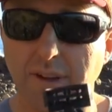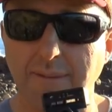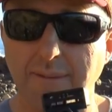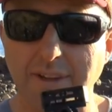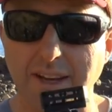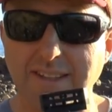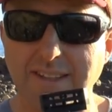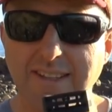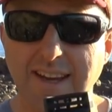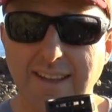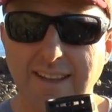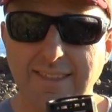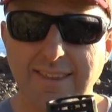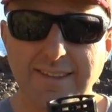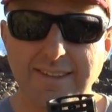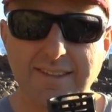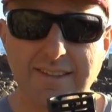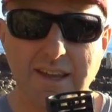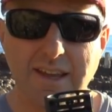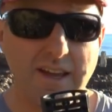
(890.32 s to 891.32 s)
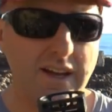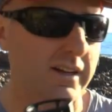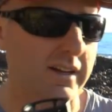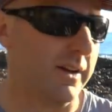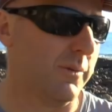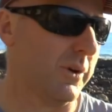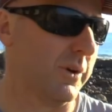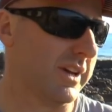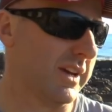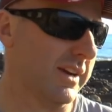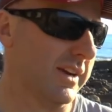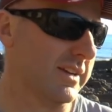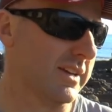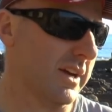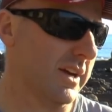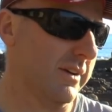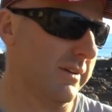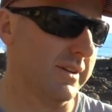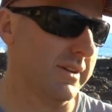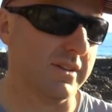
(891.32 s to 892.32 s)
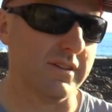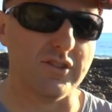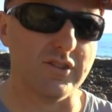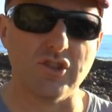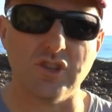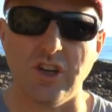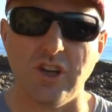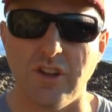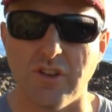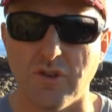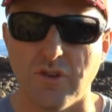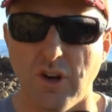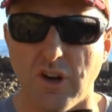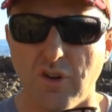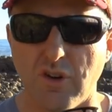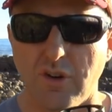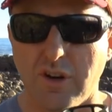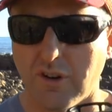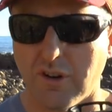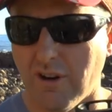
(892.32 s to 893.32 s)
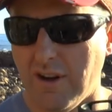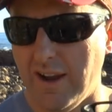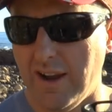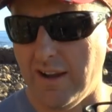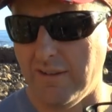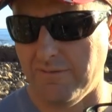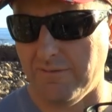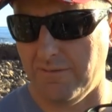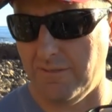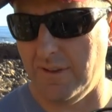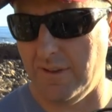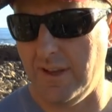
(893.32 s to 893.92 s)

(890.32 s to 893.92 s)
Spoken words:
I'm going to take this now and we're going to go and shoot it through a chronograph,